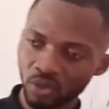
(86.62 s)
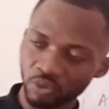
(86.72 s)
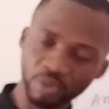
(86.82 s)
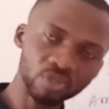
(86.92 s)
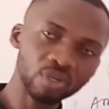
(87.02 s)
we'll
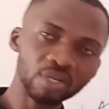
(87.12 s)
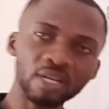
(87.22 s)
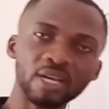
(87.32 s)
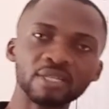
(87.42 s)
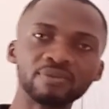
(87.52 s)
be studying
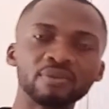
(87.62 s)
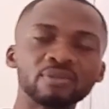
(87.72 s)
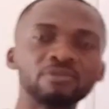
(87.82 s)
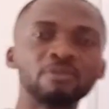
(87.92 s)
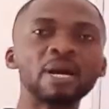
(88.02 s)

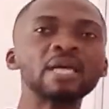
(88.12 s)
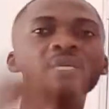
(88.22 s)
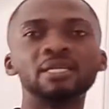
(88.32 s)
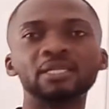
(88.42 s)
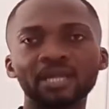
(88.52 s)
henceforth from
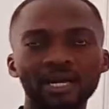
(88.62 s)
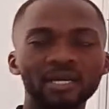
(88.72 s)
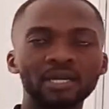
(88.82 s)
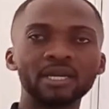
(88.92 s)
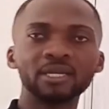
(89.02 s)
Annelida
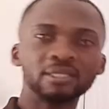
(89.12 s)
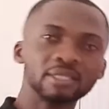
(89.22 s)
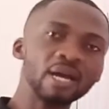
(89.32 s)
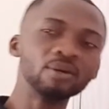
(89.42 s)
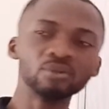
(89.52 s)

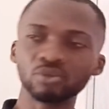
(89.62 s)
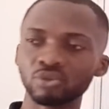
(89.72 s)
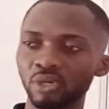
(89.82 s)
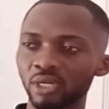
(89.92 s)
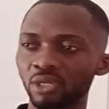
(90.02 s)
down to
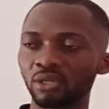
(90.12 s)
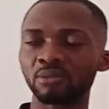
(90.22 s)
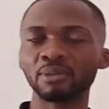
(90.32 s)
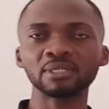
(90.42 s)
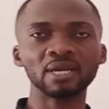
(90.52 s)

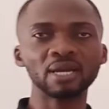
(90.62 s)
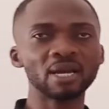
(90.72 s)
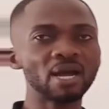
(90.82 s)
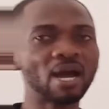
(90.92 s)
Echinodermata